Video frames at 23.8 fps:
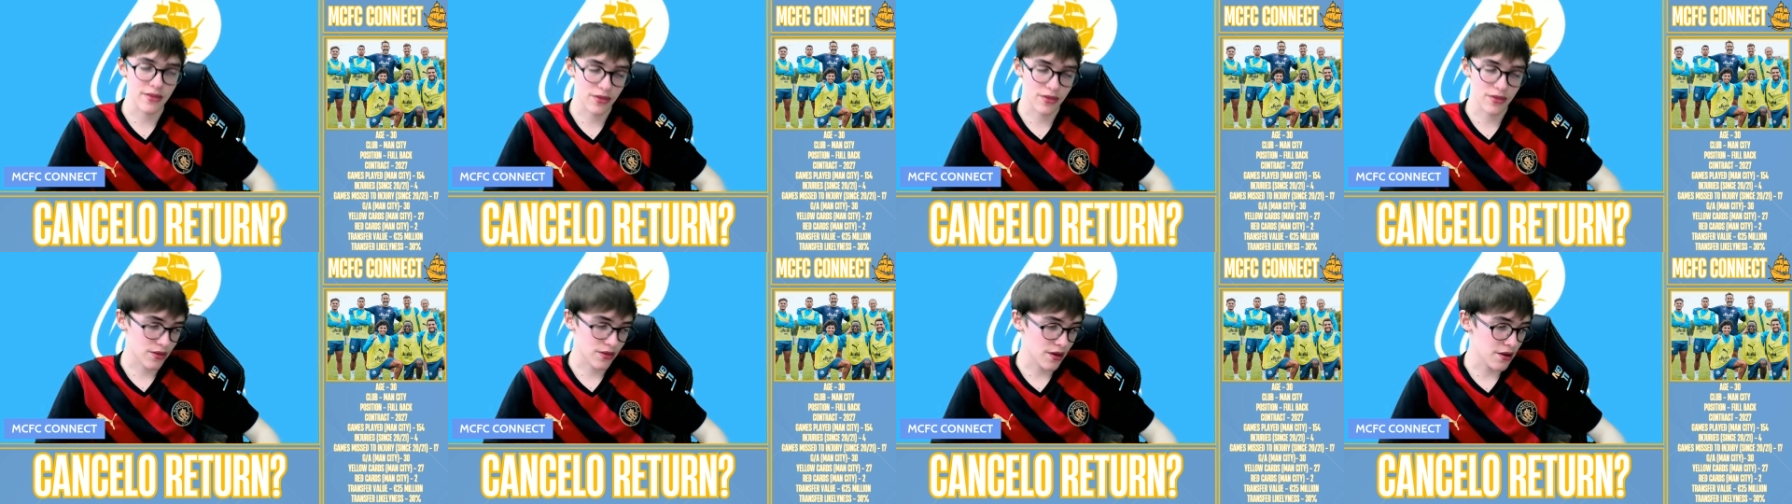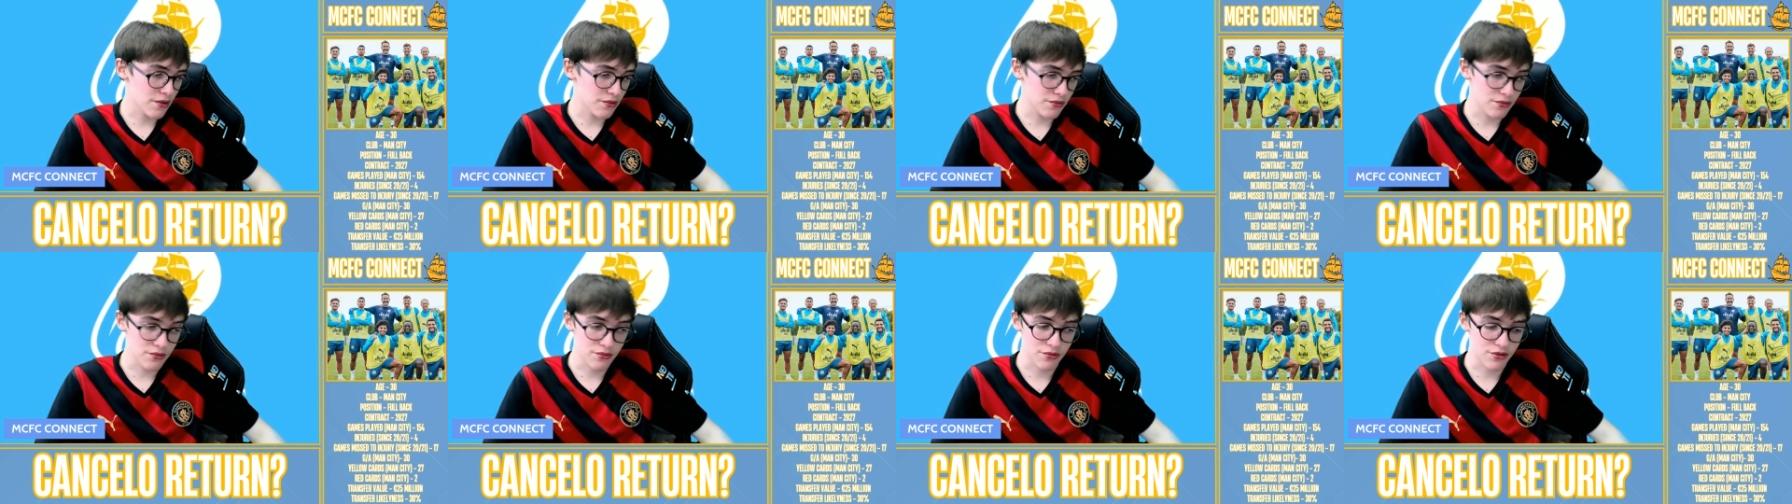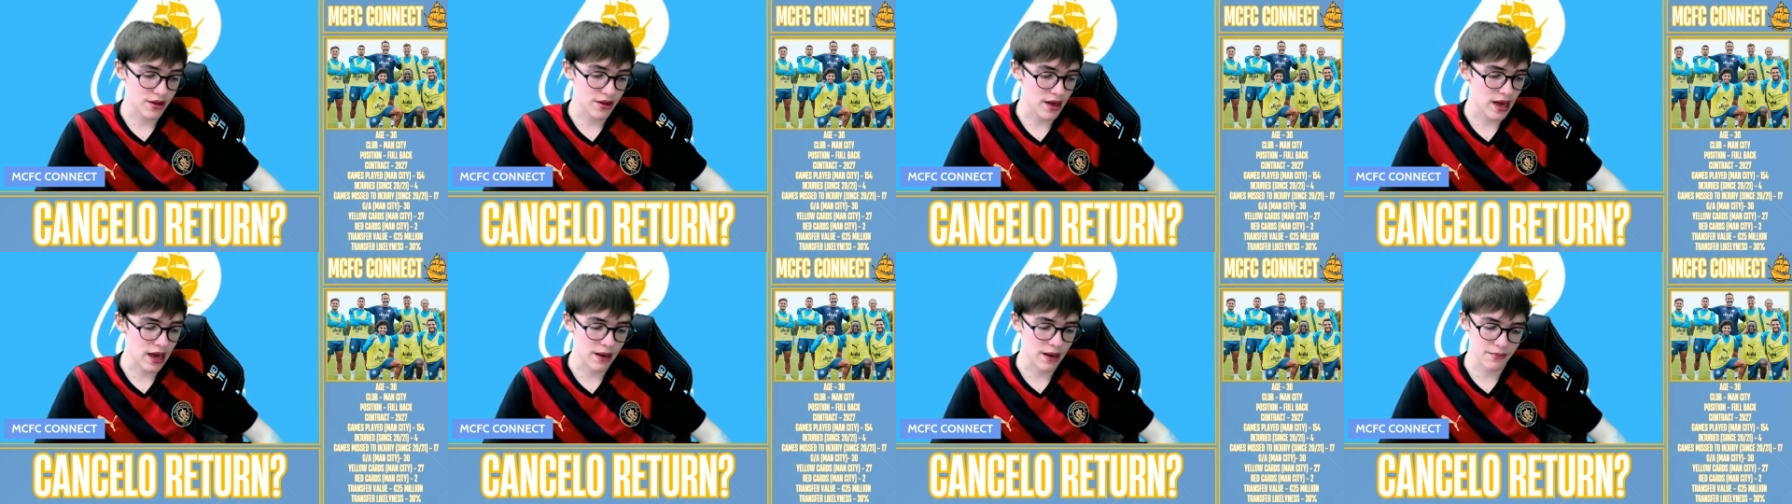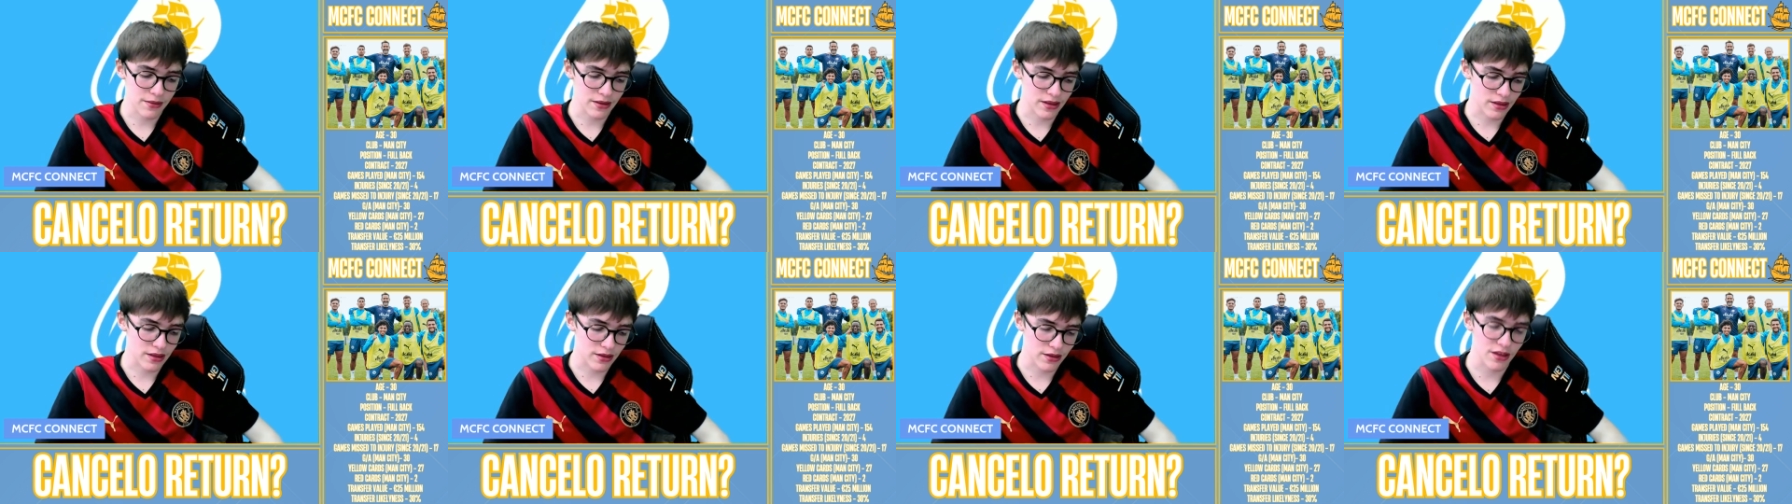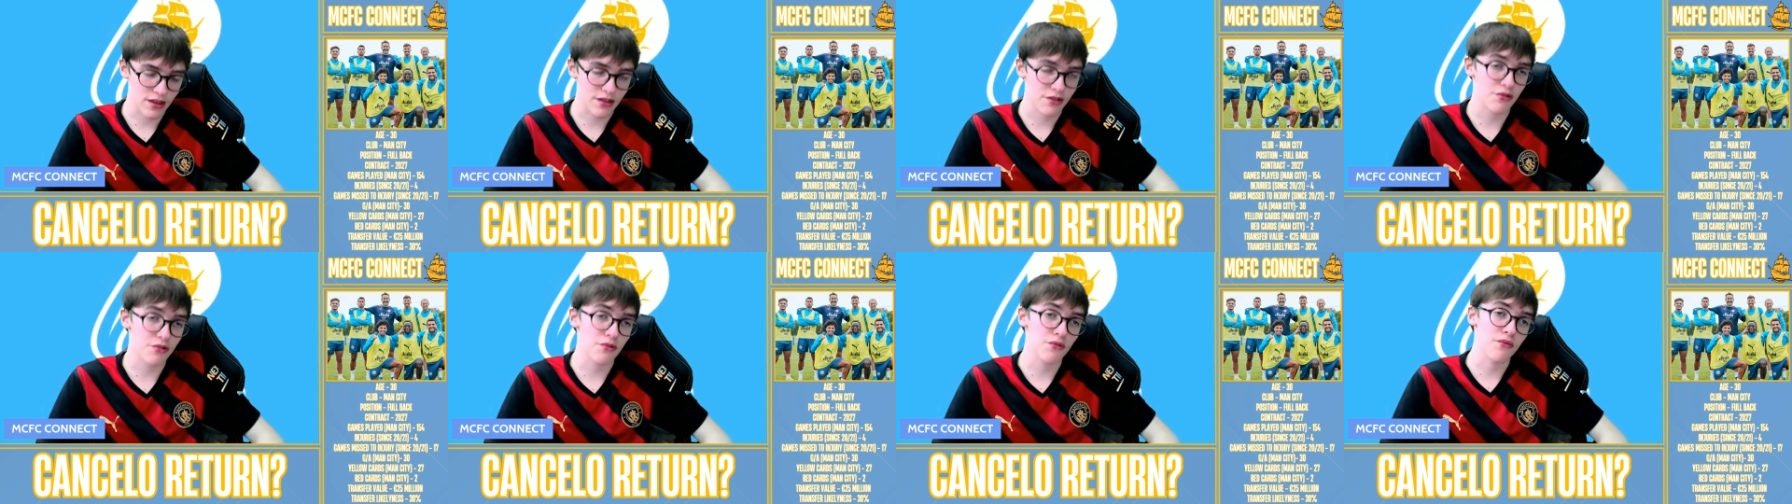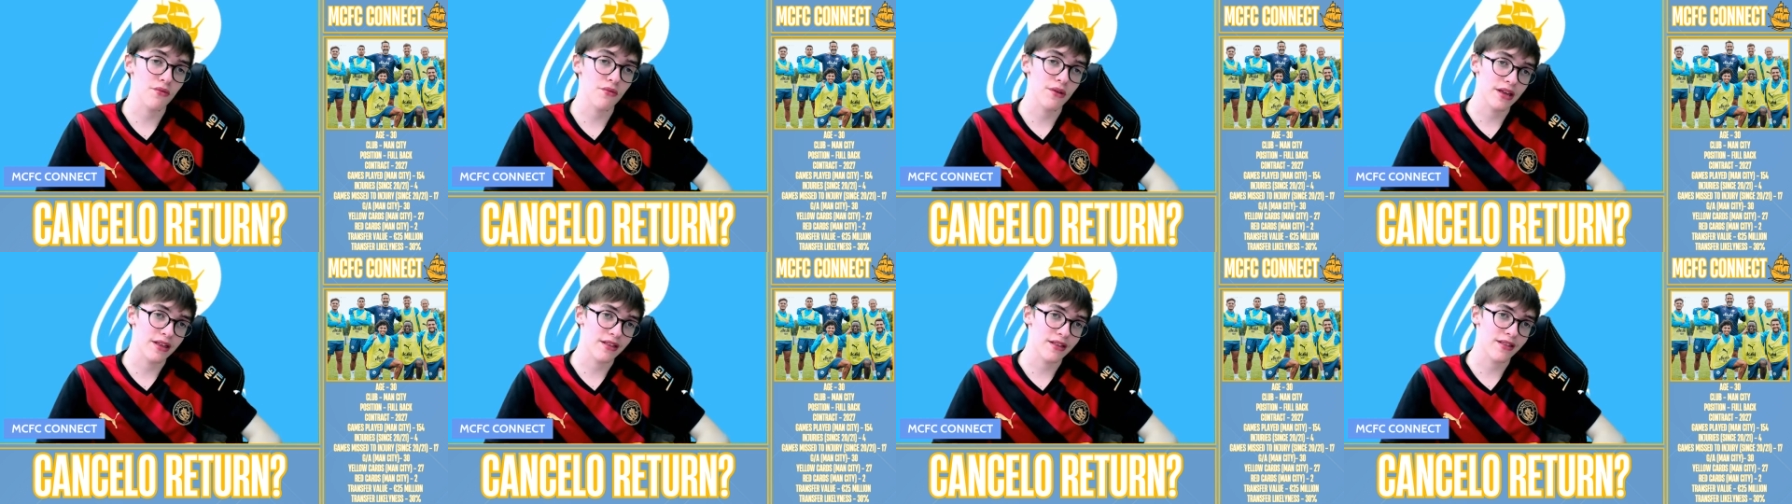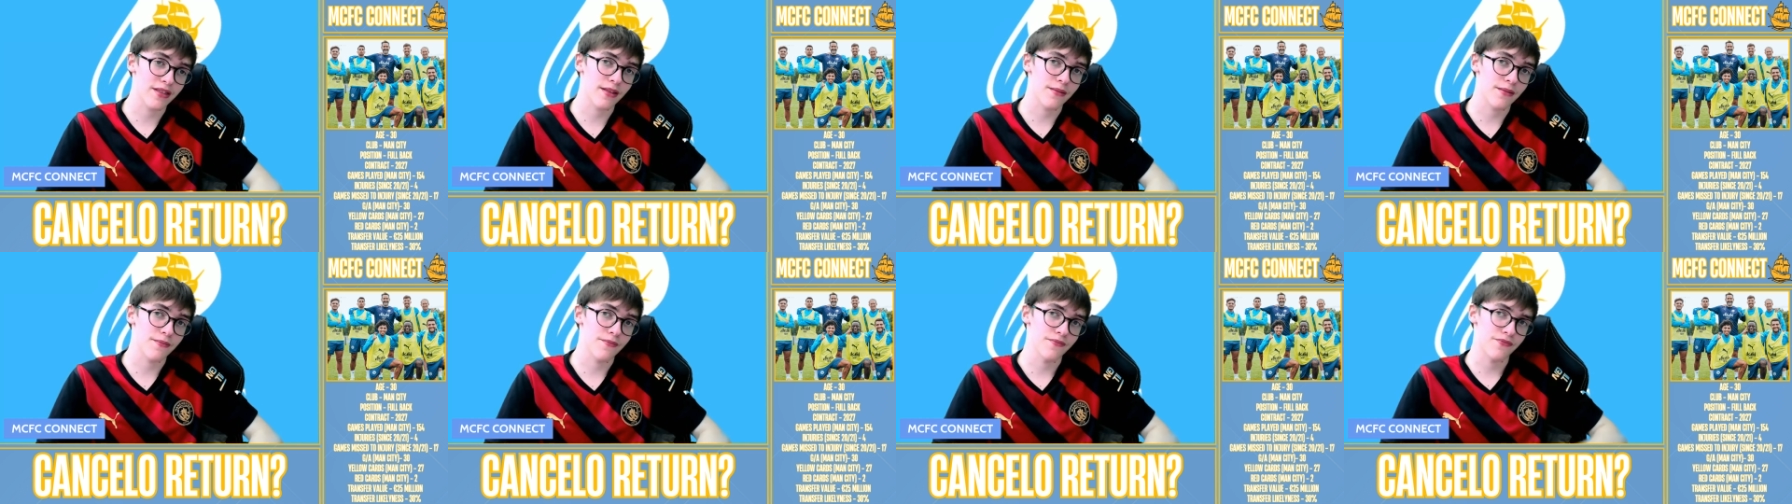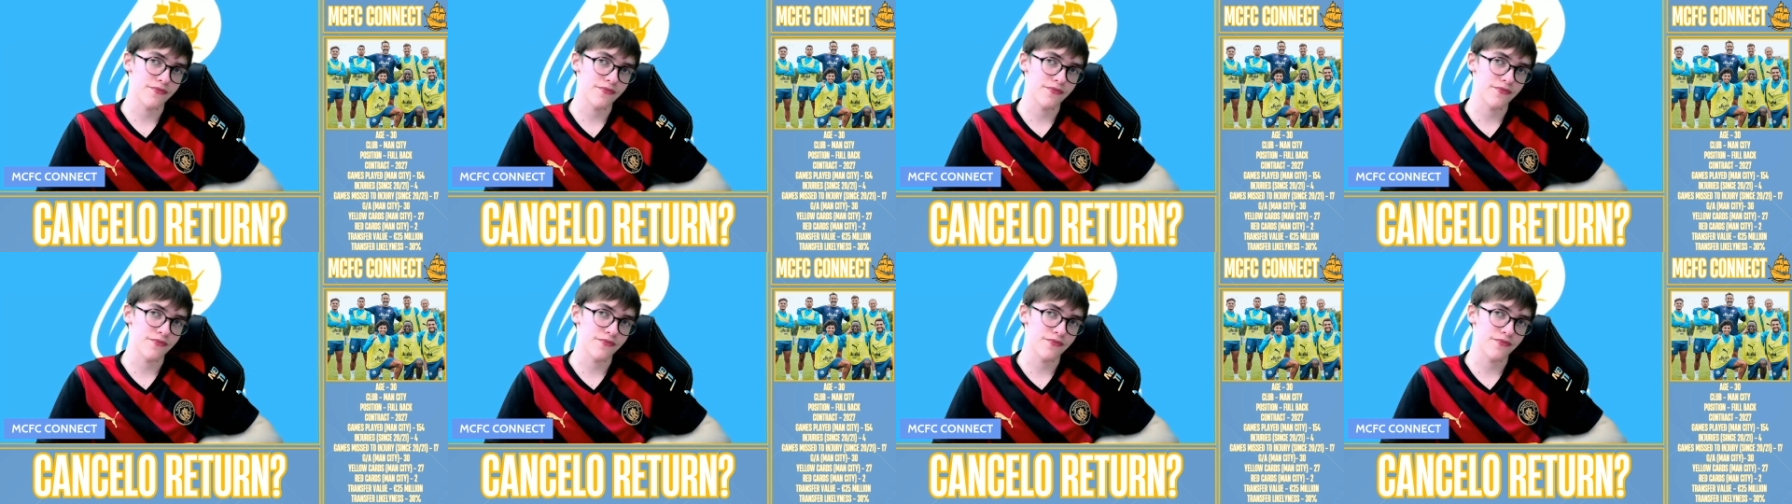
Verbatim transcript: loads happens. It's always,